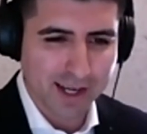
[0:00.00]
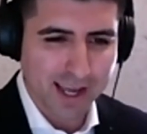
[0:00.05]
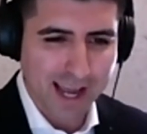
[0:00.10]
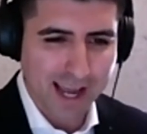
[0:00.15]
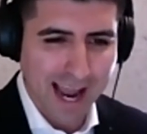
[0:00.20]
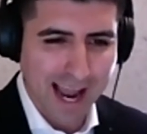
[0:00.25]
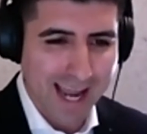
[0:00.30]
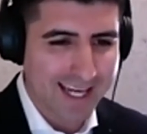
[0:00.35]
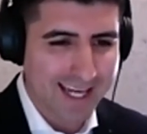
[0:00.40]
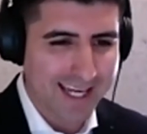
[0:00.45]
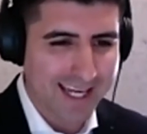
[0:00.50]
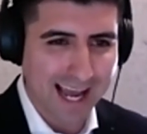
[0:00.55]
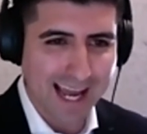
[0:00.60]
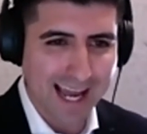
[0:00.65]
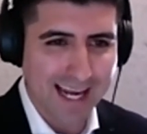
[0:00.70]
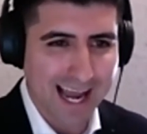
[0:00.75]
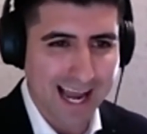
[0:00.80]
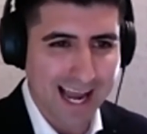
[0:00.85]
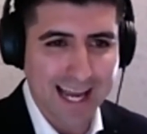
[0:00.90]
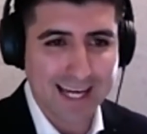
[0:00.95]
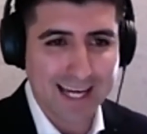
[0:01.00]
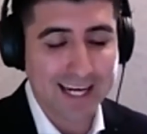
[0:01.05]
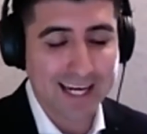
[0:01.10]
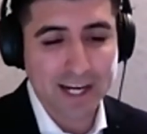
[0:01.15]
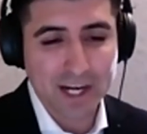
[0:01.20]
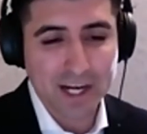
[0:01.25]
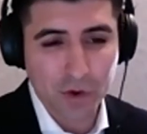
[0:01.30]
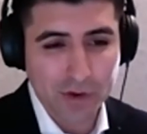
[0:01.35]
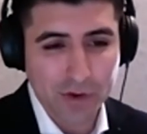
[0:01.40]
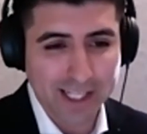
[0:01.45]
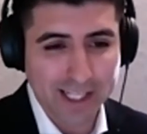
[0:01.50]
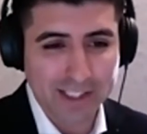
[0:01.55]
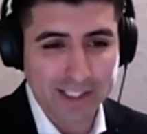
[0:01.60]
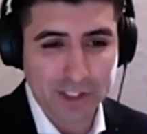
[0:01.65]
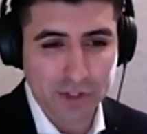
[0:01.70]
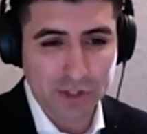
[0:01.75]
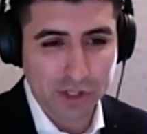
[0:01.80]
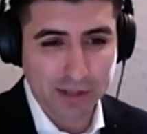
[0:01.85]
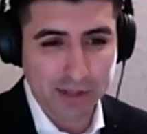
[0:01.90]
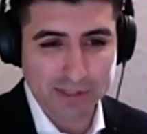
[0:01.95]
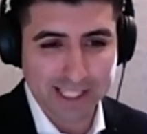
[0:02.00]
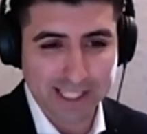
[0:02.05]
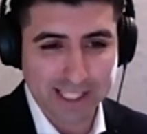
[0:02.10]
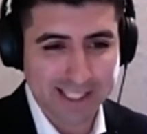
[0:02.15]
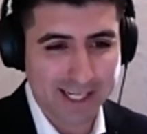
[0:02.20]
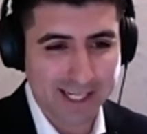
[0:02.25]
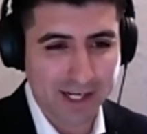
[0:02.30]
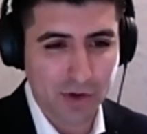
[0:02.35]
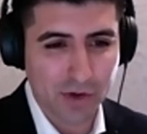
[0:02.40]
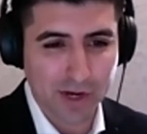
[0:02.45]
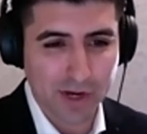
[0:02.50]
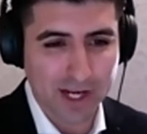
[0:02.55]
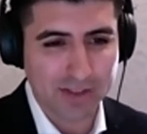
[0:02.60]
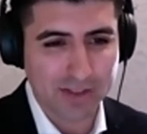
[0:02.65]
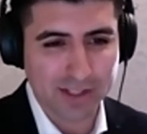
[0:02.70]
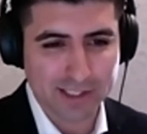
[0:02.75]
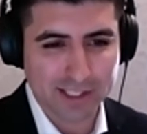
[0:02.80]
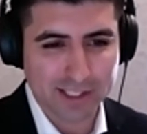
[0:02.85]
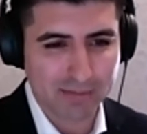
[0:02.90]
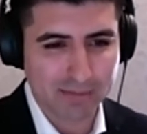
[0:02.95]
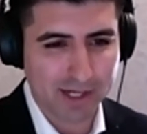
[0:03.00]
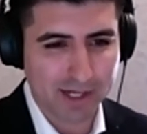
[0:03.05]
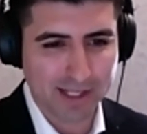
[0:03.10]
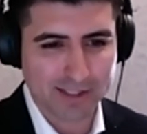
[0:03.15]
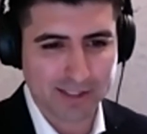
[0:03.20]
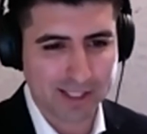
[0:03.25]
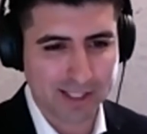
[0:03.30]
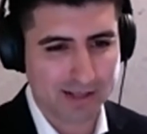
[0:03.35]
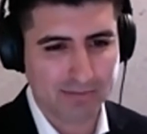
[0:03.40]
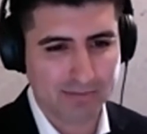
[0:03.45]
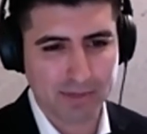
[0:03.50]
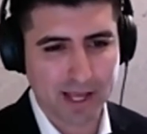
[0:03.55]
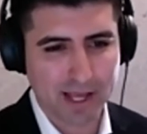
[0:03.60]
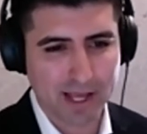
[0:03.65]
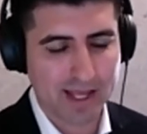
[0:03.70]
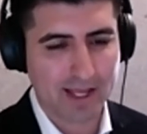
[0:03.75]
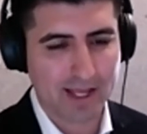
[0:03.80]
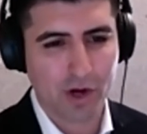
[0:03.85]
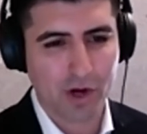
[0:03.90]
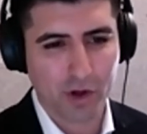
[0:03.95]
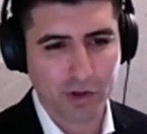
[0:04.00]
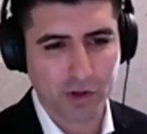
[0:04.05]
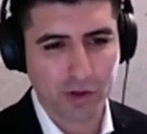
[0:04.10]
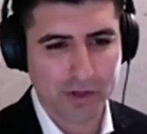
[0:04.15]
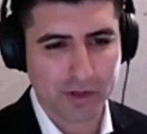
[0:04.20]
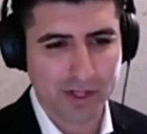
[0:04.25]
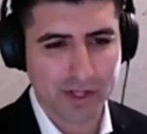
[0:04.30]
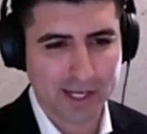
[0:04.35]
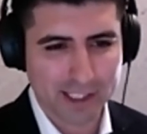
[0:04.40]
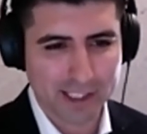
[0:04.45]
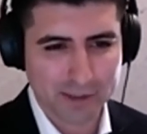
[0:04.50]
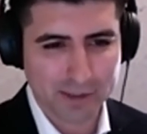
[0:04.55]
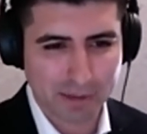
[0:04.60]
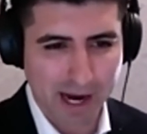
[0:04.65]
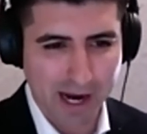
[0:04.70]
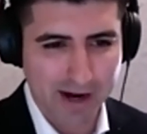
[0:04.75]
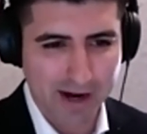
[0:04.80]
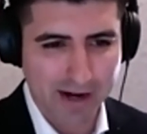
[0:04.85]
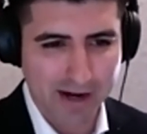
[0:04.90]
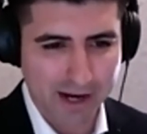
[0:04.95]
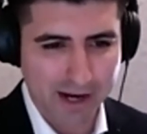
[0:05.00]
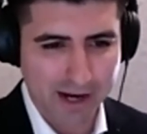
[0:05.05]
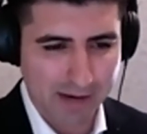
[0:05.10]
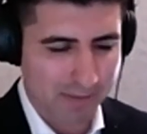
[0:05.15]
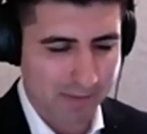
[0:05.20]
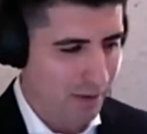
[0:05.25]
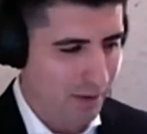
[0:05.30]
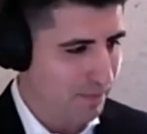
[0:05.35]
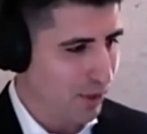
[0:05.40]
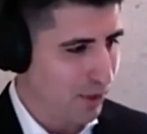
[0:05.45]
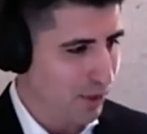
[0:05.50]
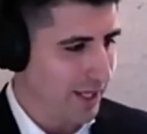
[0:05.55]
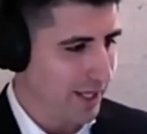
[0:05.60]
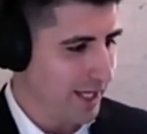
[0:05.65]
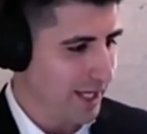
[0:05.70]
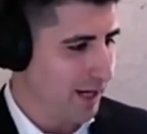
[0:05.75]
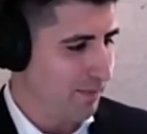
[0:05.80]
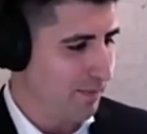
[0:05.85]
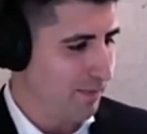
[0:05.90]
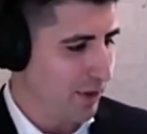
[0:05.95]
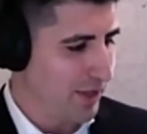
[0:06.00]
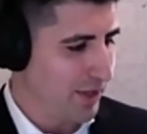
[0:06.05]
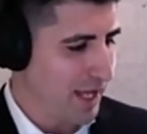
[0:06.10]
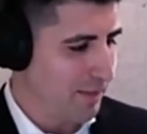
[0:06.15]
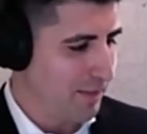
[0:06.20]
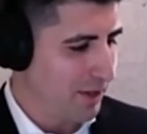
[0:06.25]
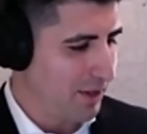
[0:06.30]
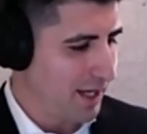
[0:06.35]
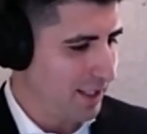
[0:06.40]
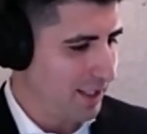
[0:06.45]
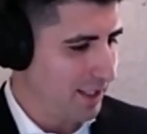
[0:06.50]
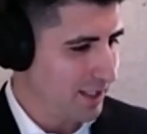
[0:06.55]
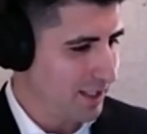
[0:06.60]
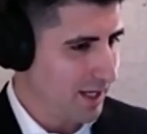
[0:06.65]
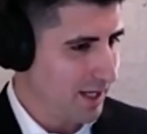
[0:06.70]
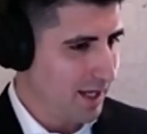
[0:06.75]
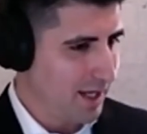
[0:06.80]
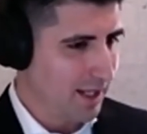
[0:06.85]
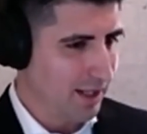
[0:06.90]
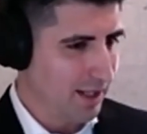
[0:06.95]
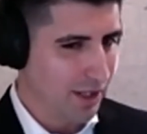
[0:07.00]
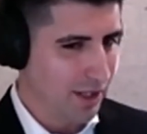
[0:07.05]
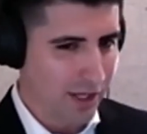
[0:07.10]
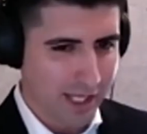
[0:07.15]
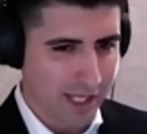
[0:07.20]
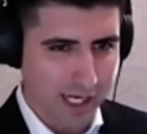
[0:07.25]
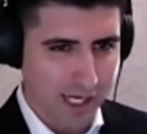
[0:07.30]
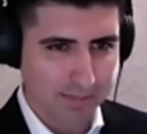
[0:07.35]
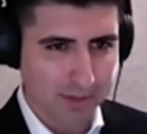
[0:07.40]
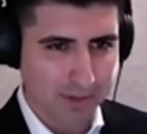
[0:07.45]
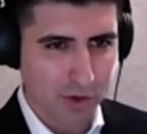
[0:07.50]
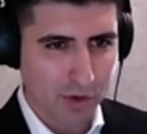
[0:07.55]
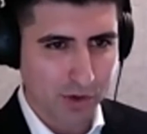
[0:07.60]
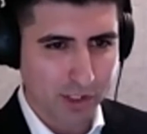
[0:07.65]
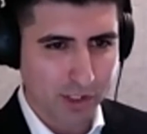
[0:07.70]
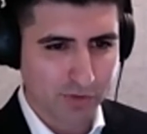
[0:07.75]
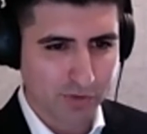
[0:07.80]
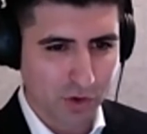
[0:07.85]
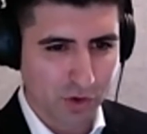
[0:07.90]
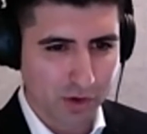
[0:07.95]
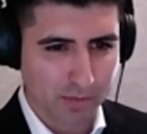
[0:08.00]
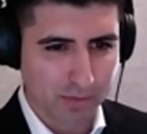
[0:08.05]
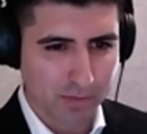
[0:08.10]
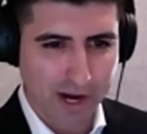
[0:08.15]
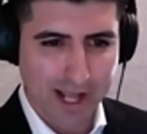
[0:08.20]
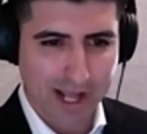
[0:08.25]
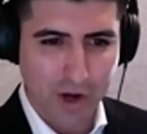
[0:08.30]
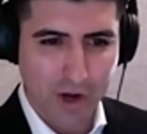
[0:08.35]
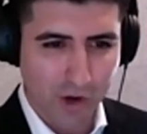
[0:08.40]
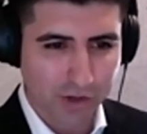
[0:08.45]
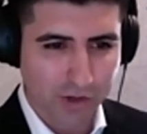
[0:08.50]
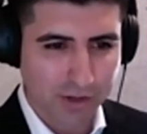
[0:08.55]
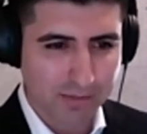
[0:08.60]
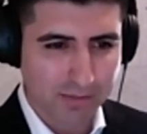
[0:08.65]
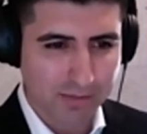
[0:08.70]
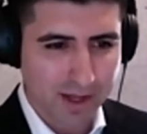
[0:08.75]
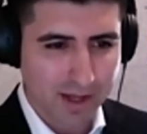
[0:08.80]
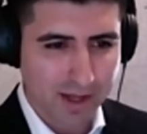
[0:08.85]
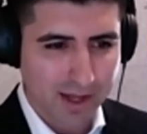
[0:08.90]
I, I, I, didn't know any scripts. I didn't know anything. Somebody said, Hey, call in expired. I remember pulling it up on the MLS, looking up the owner's phone number, and I called them.